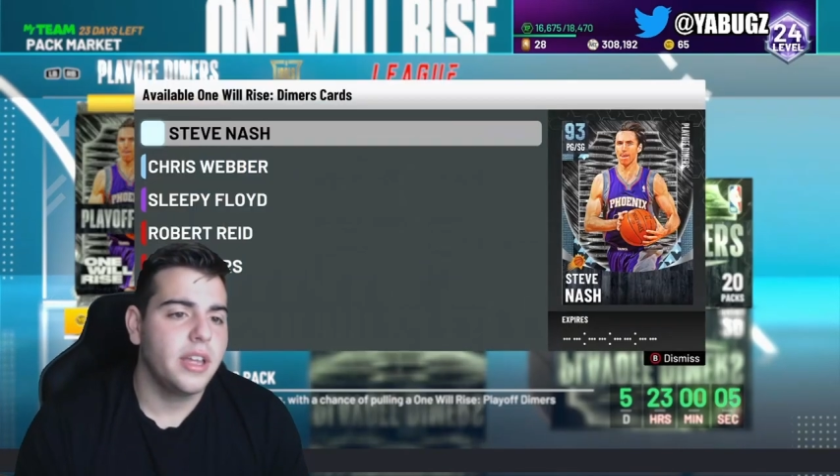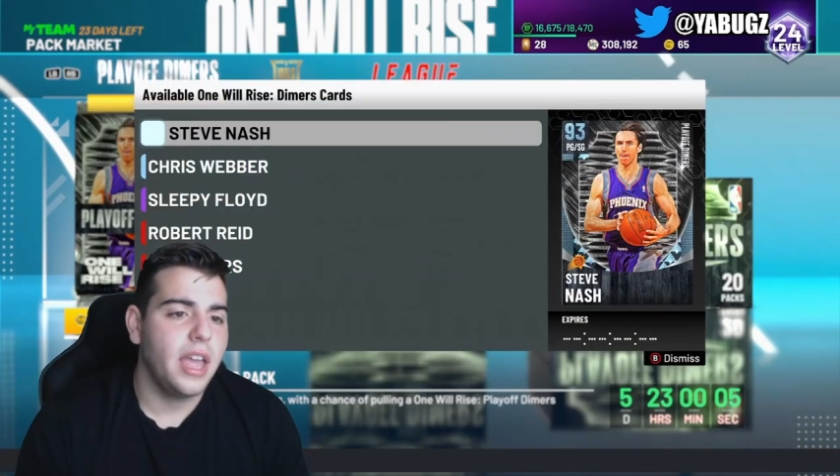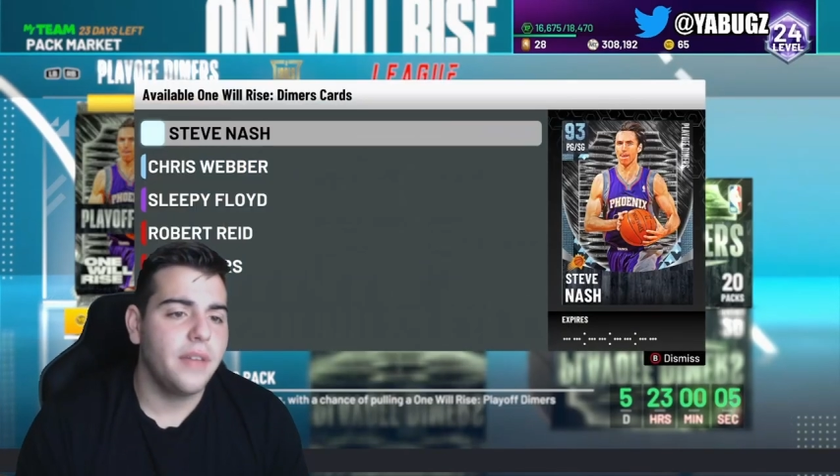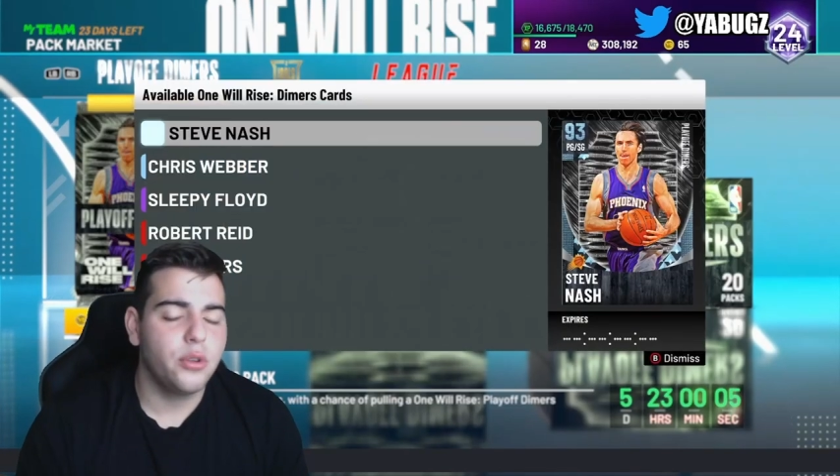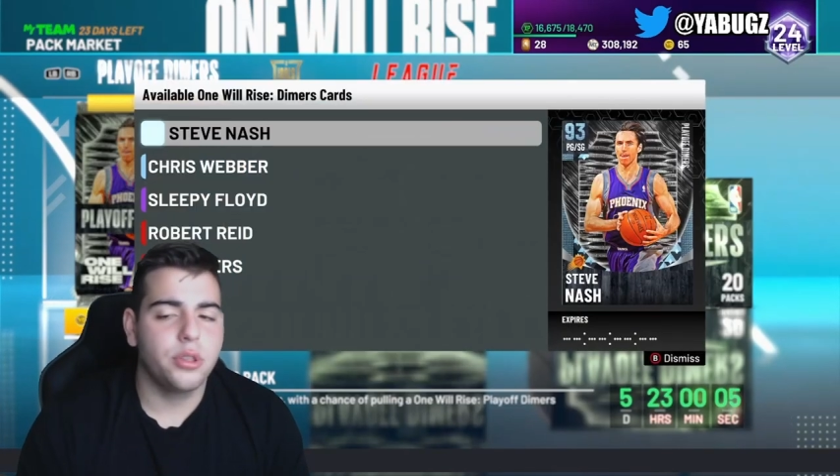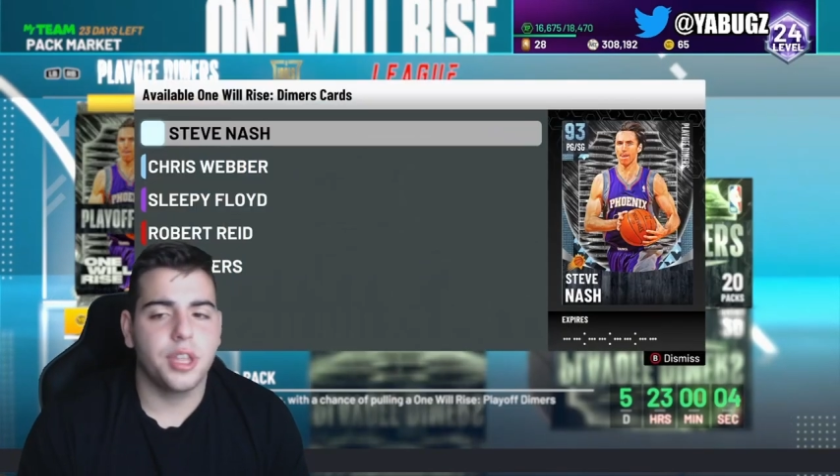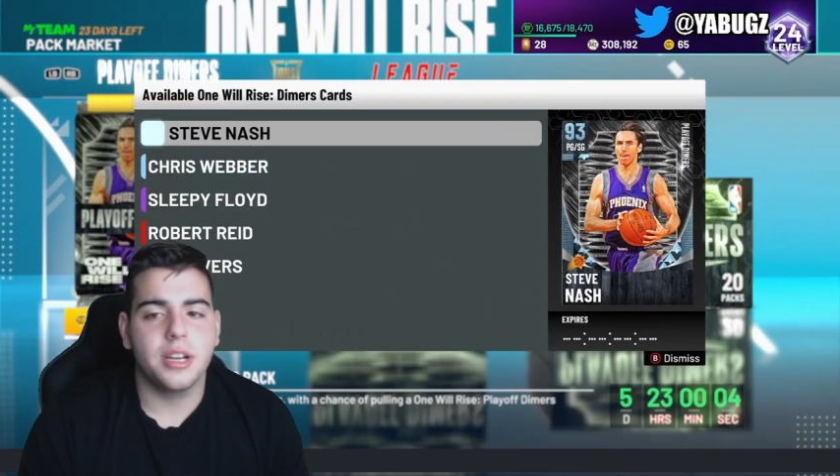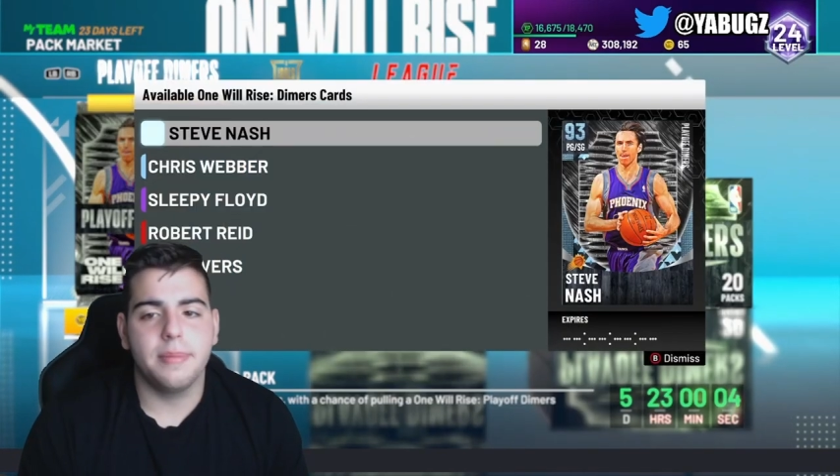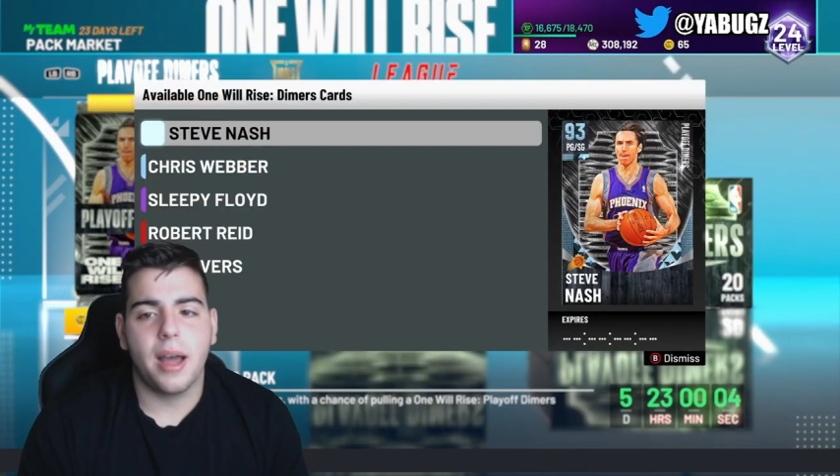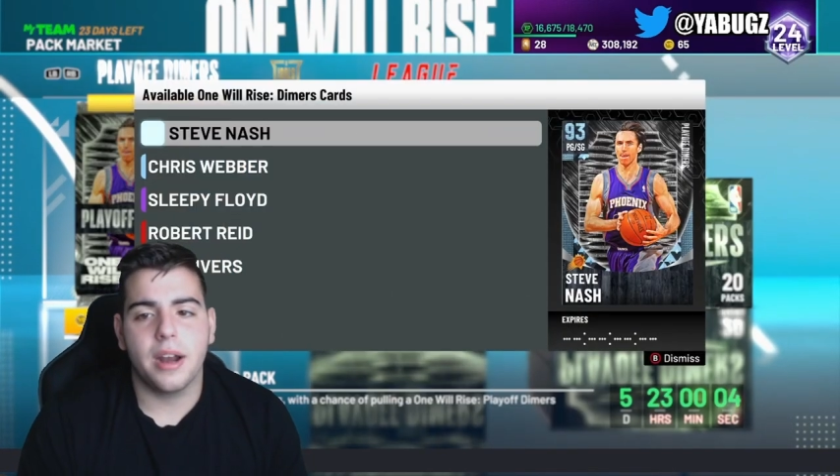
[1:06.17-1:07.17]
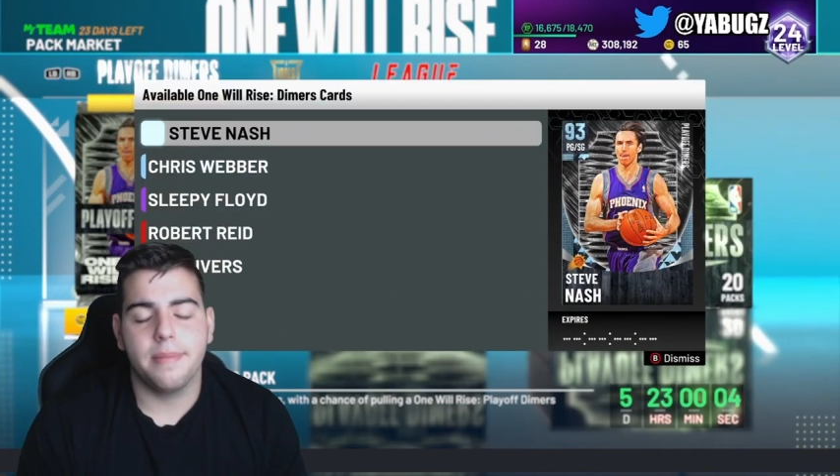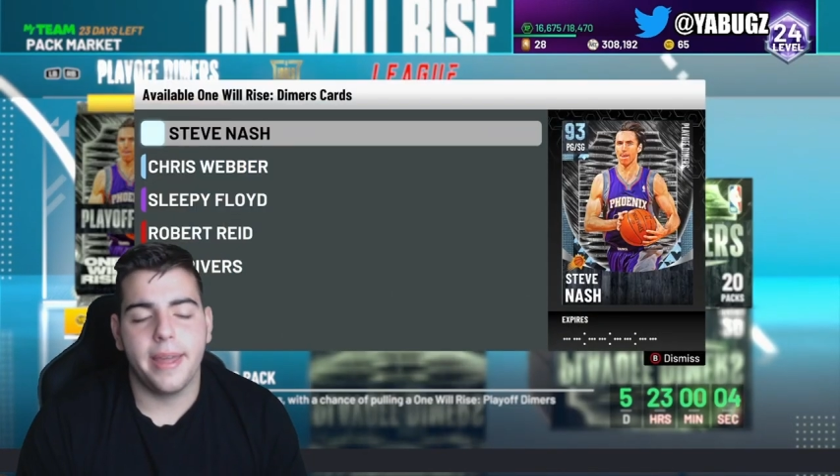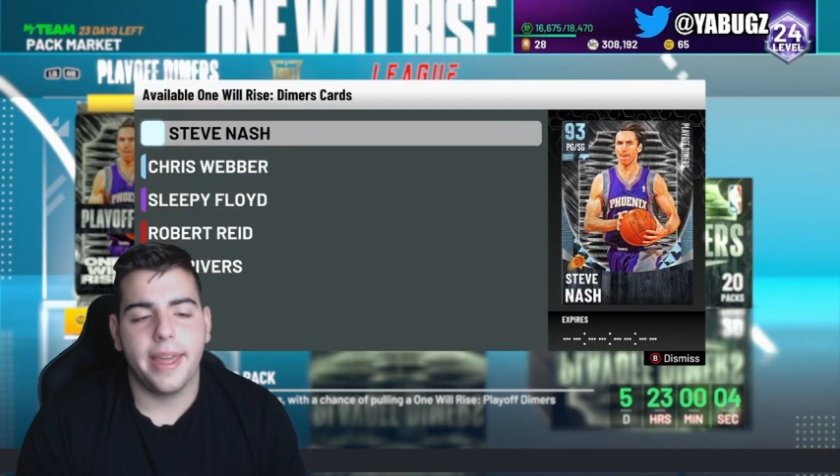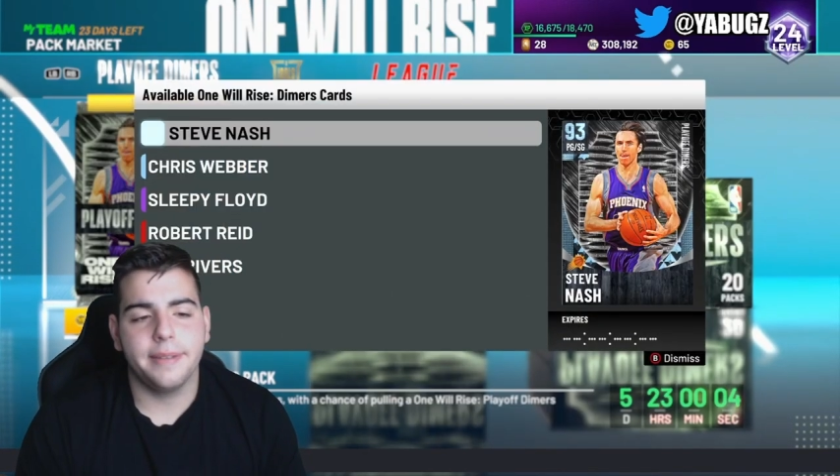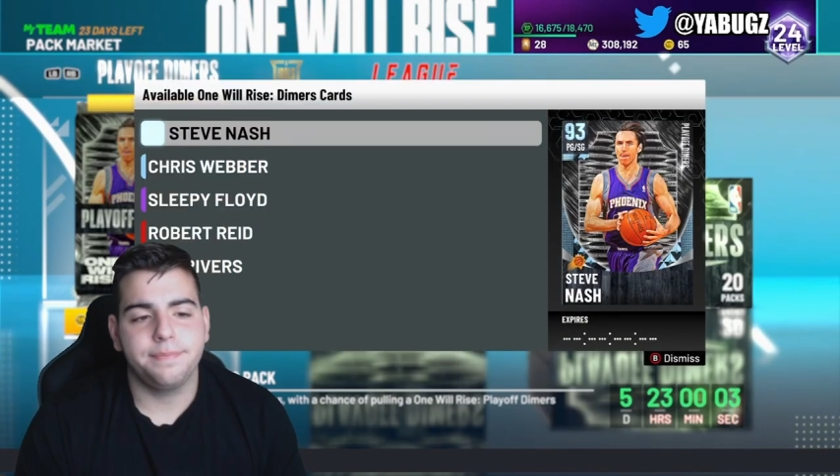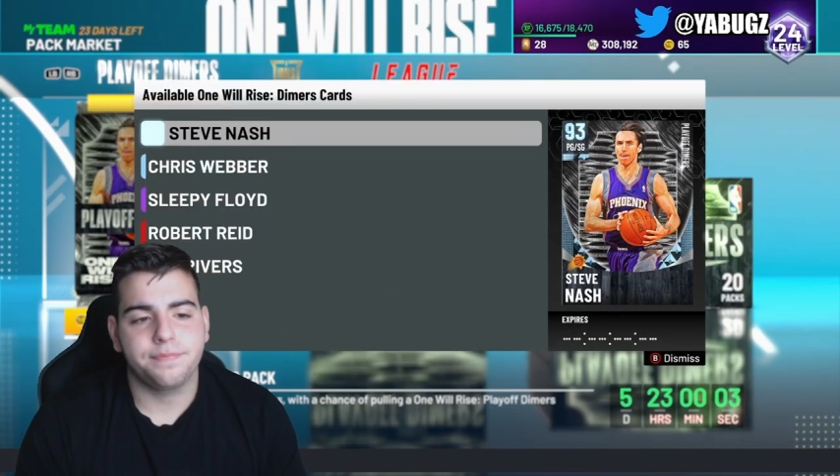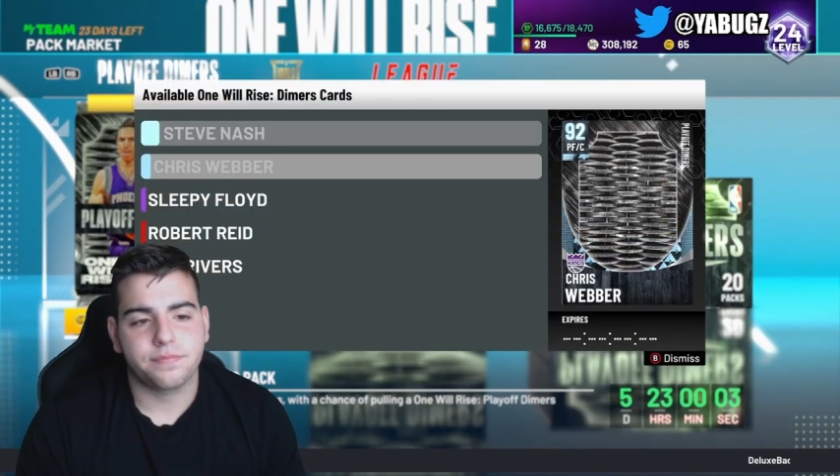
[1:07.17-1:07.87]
if you think about it, man,